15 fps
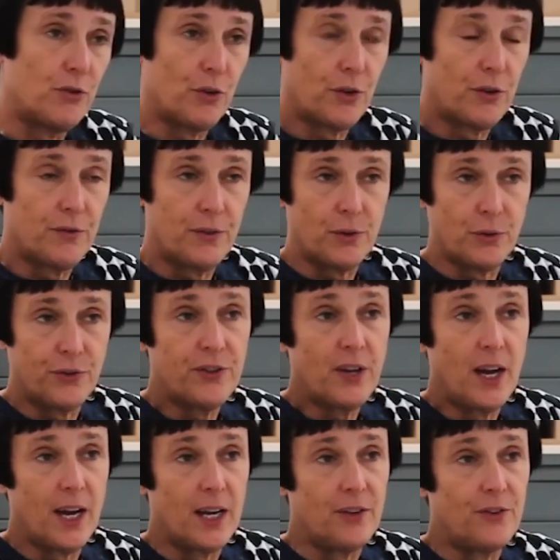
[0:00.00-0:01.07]
You still need
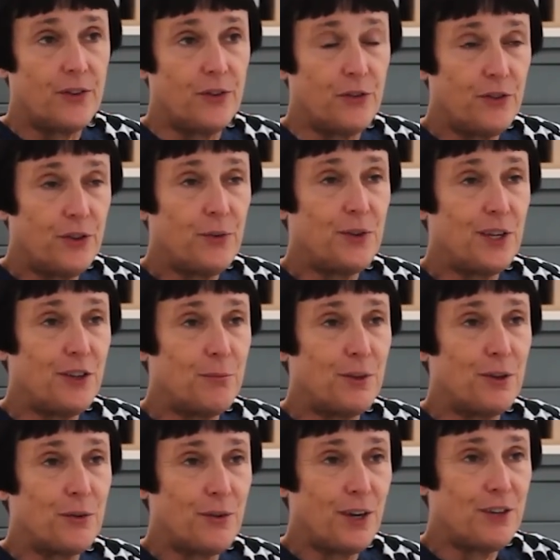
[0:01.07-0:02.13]
to be creative
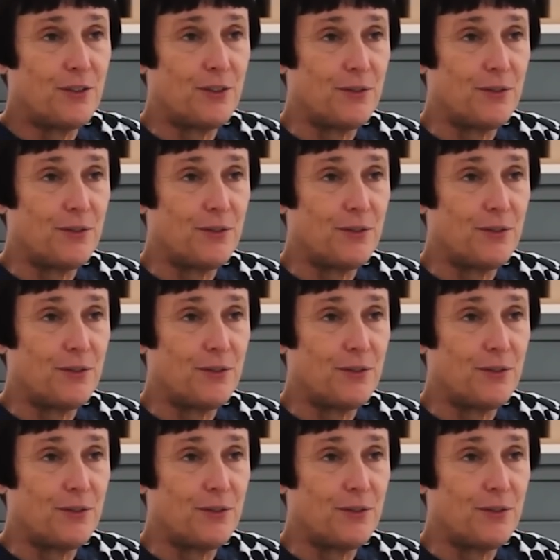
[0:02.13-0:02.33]
because the